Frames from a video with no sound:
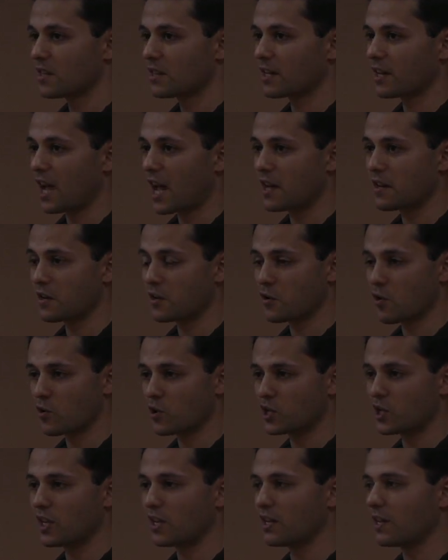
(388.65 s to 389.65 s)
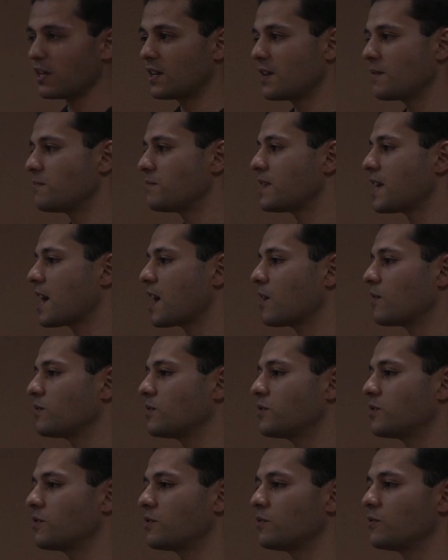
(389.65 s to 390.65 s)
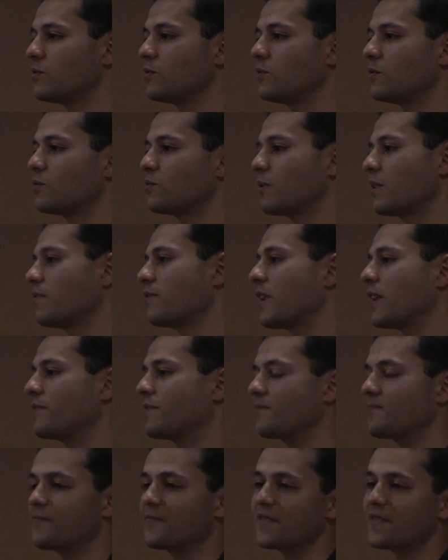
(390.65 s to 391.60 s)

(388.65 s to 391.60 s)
The guy negotiated him down to 25.